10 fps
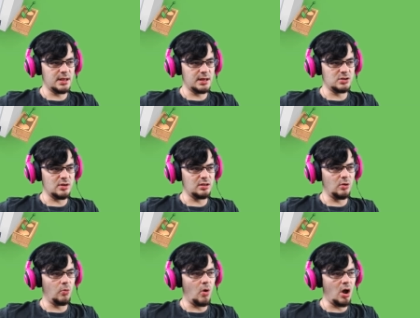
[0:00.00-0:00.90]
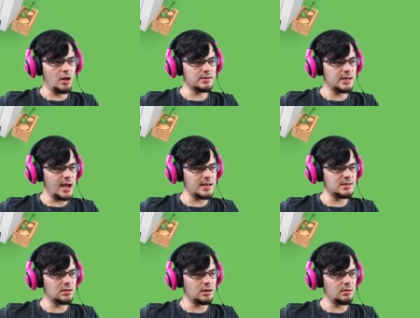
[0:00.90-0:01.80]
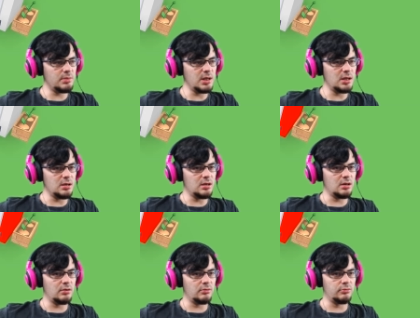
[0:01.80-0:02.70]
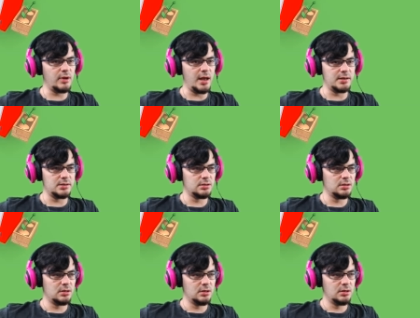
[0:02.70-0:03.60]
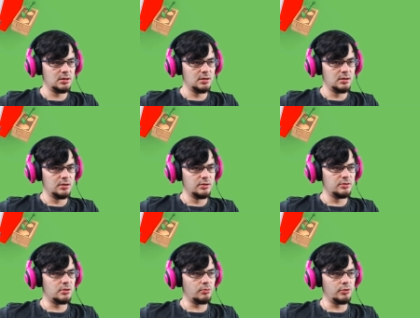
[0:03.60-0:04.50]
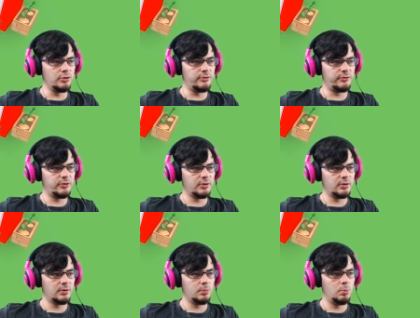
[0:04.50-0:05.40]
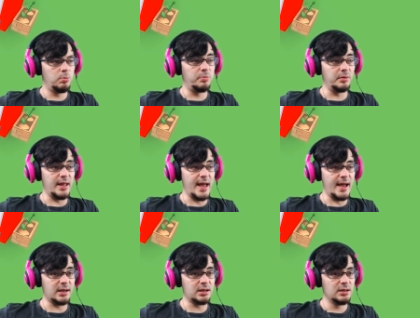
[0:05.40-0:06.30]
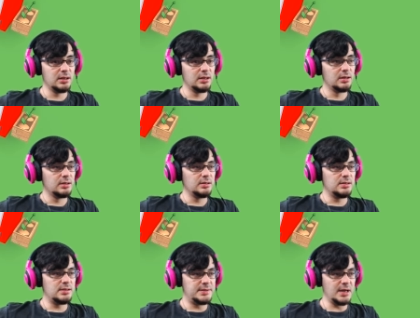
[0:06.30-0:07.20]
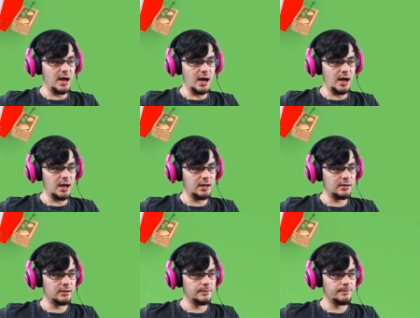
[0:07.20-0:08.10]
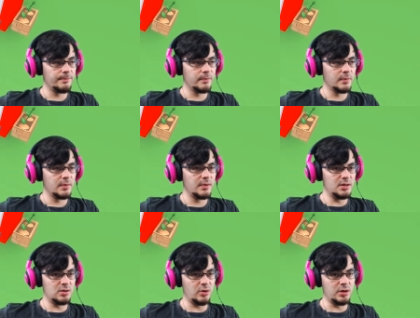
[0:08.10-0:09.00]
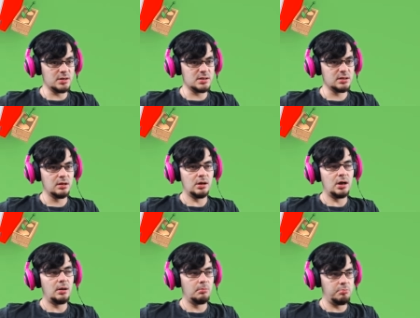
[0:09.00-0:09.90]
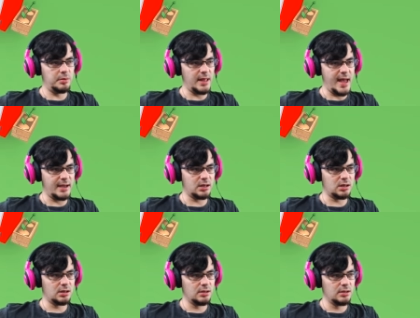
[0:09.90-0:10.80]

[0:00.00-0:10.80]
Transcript: That is right. The walls, guys, are going to be red. The roof, black. Duh! The doors, black.